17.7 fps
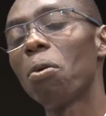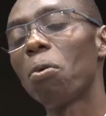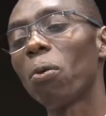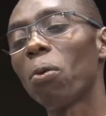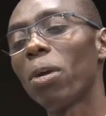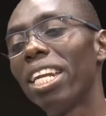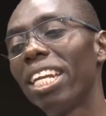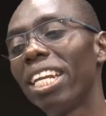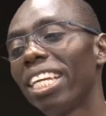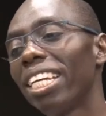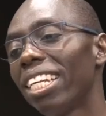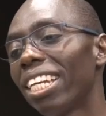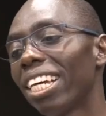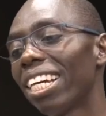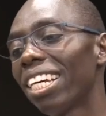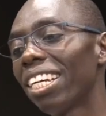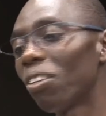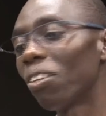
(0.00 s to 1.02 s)
We need,
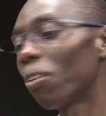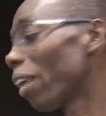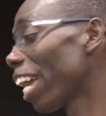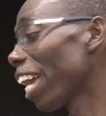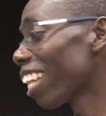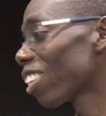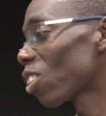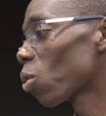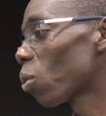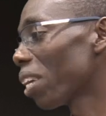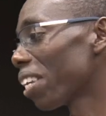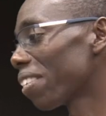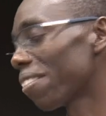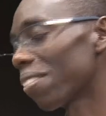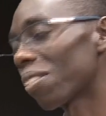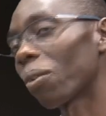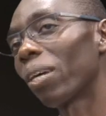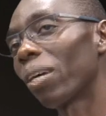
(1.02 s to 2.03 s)
you know, elsewhere,
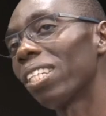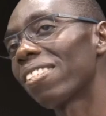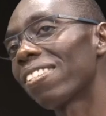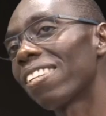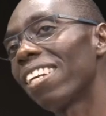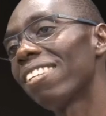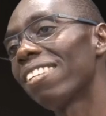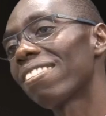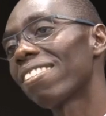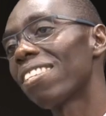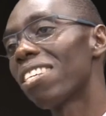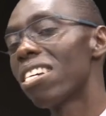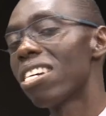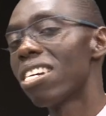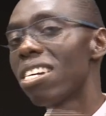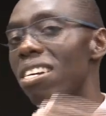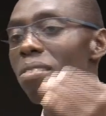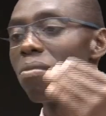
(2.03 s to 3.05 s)
Sister White says,
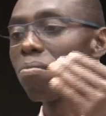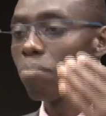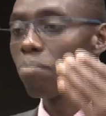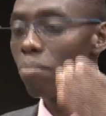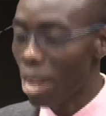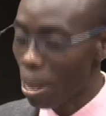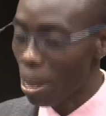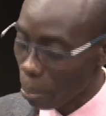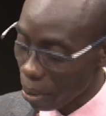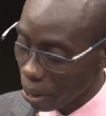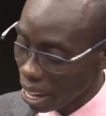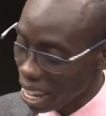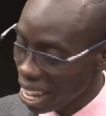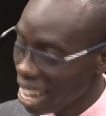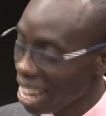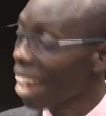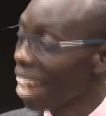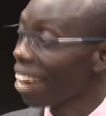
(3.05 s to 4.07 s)

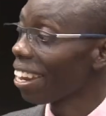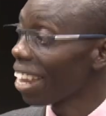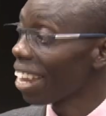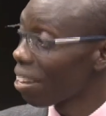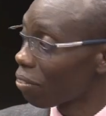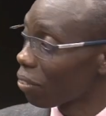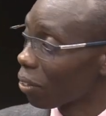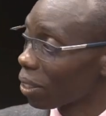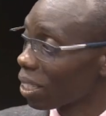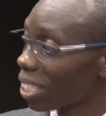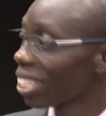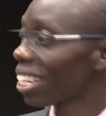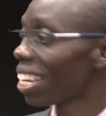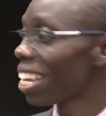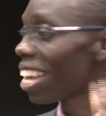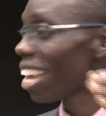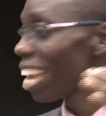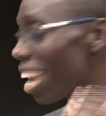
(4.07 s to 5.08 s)
prayer and effort,
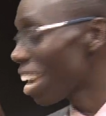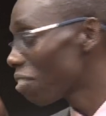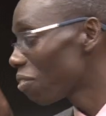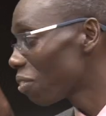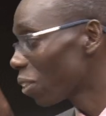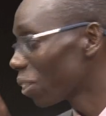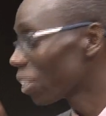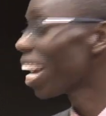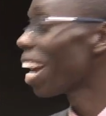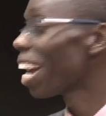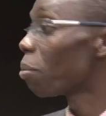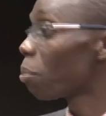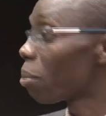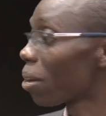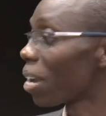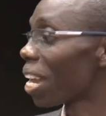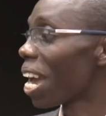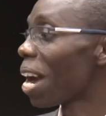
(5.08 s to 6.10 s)
effort and
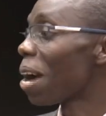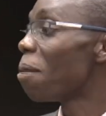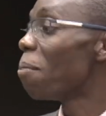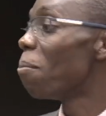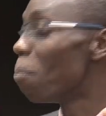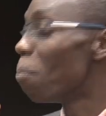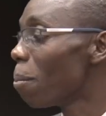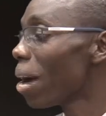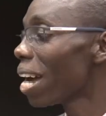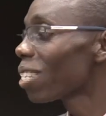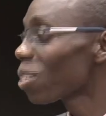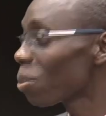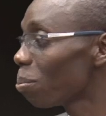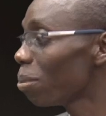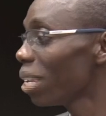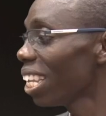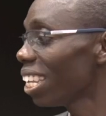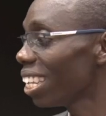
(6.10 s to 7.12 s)
prayer
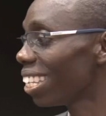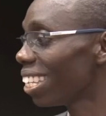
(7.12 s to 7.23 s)
must be